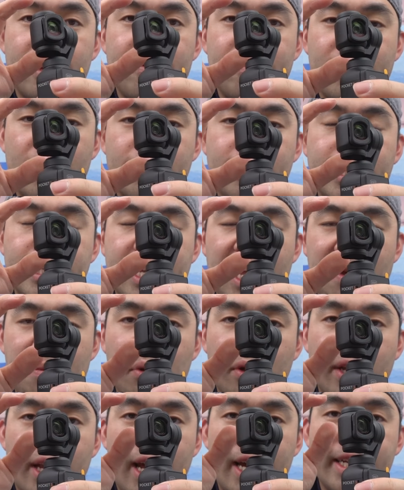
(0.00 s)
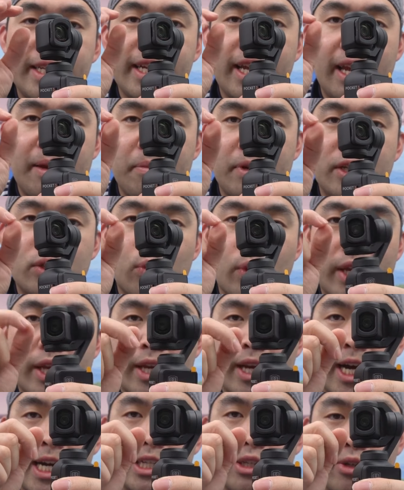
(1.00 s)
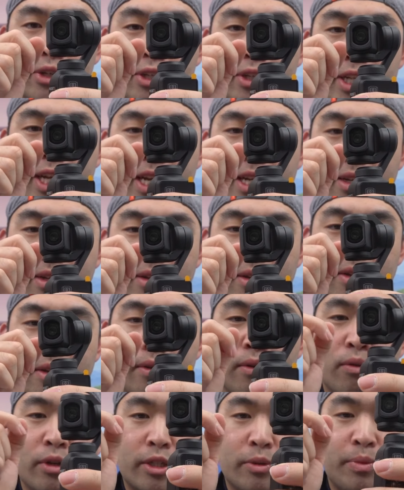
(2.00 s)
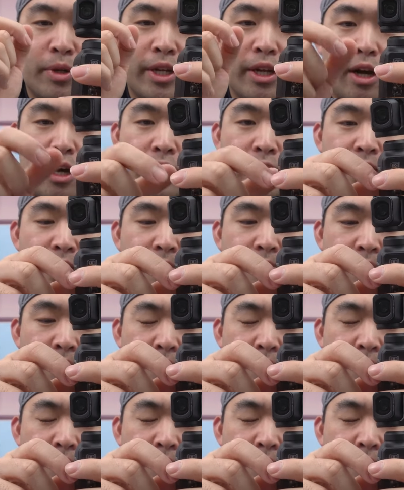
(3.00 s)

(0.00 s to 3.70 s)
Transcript: very stabilized image when you guys do use it, which is pretty awesome.